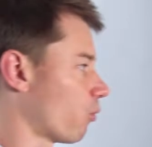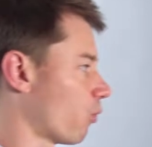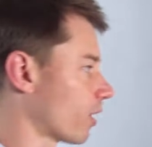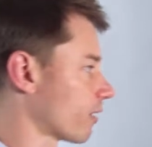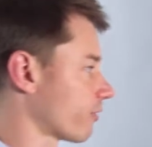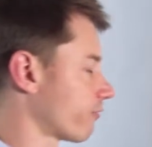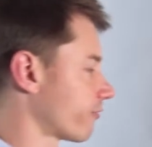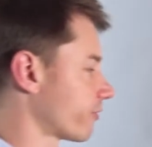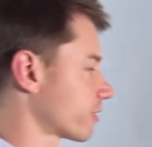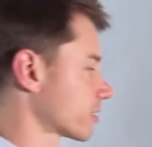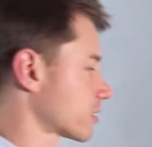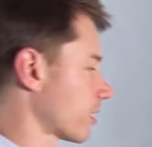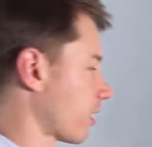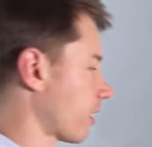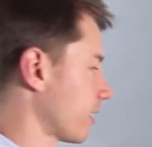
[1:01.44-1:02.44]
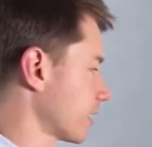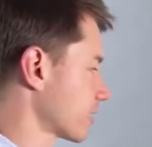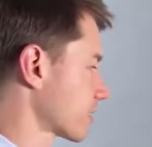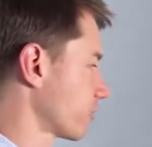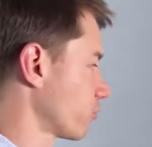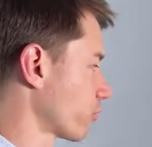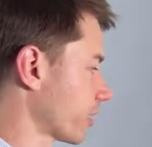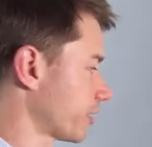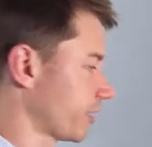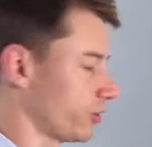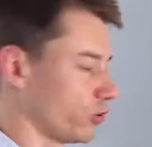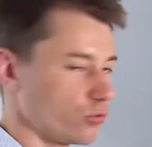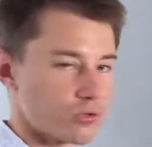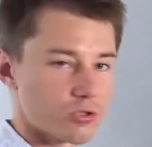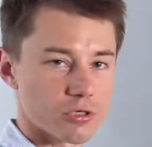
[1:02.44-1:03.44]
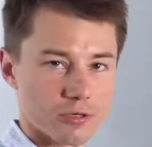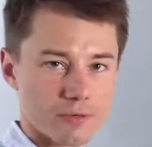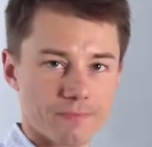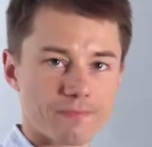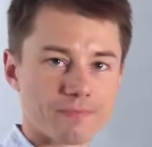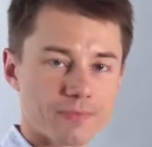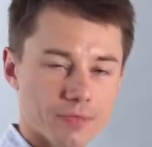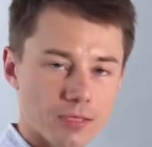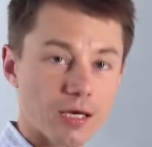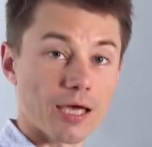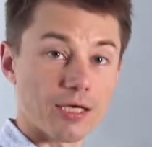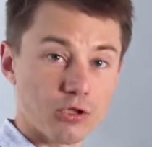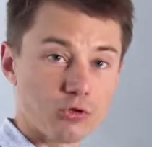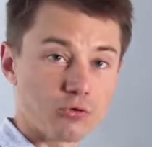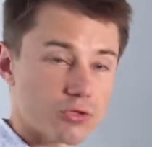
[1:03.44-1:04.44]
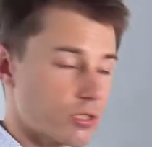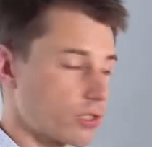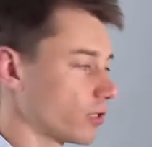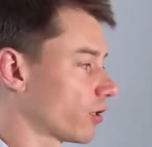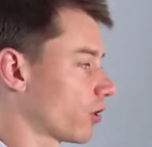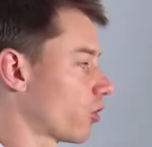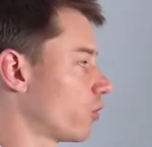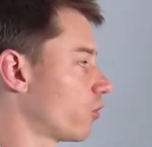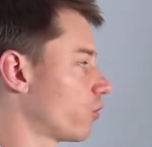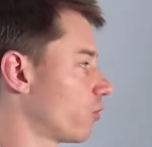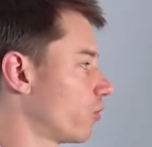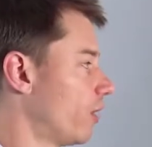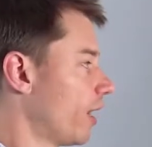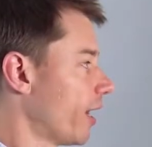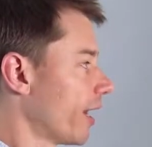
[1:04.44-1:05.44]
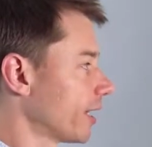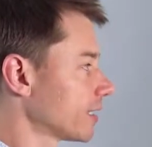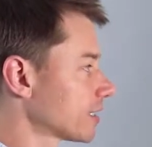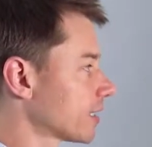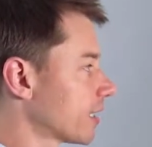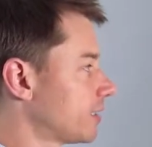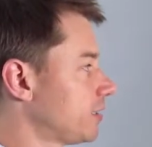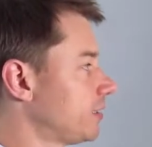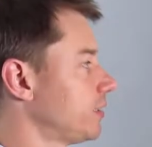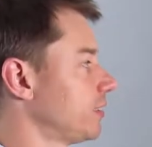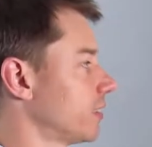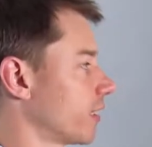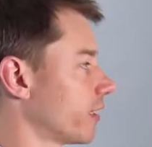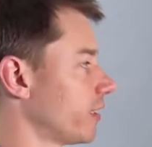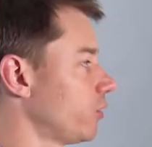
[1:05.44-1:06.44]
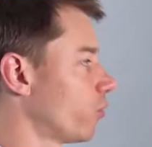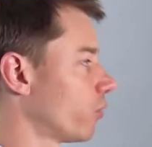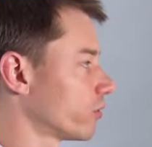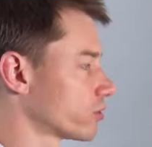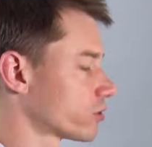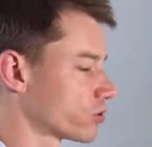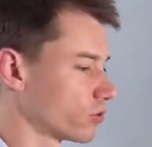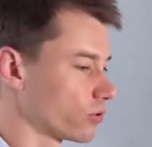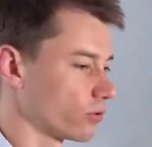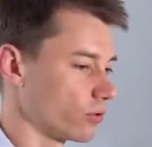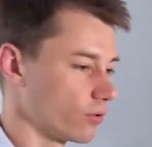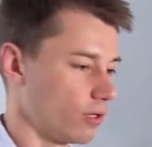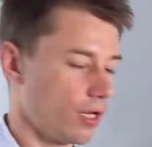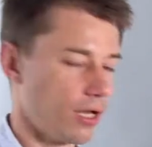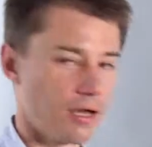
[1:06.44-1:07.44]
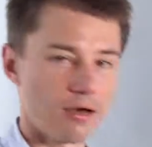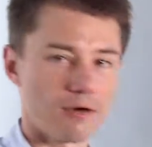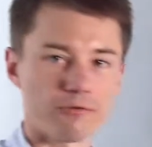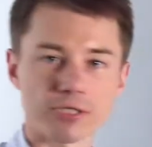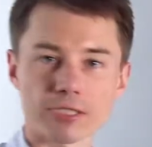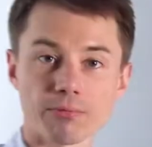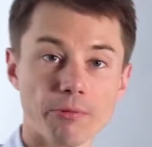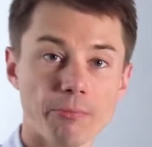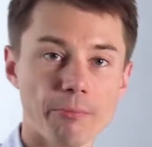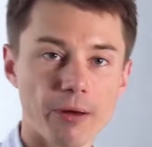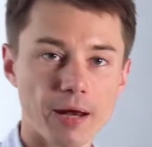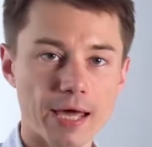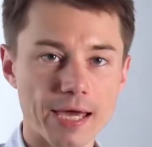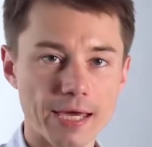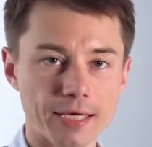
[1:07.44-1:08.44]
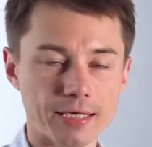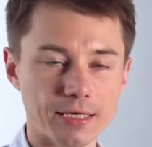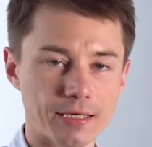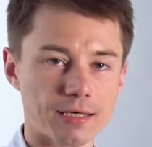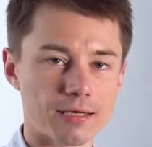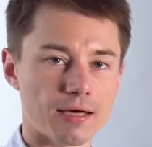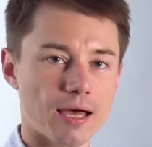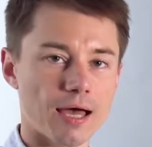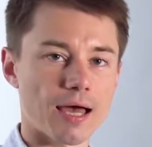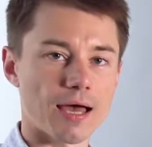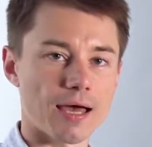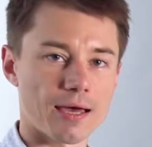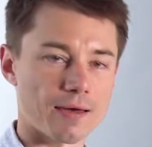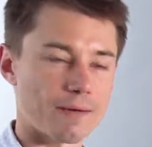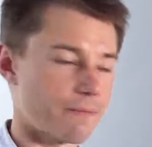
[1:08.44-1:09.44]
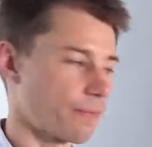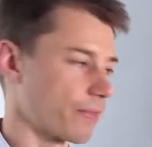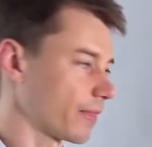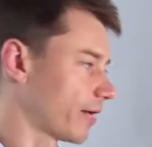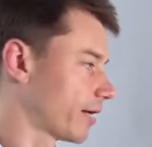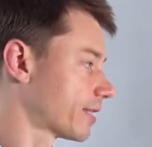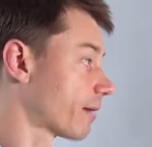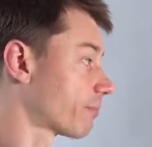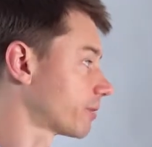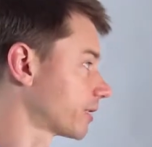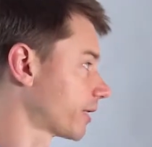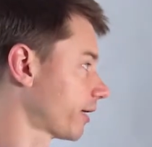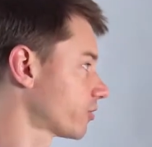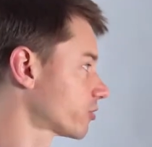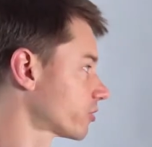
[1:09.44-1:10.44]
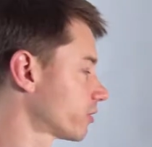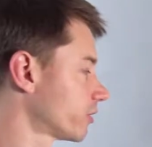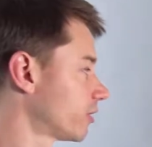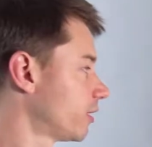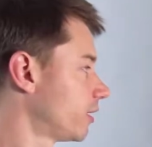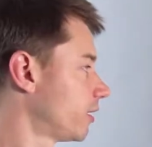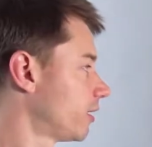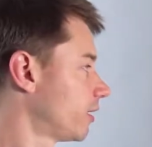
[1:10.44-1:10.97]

Well, first let's look at a user who has an idea. He wants to, for example, play an application,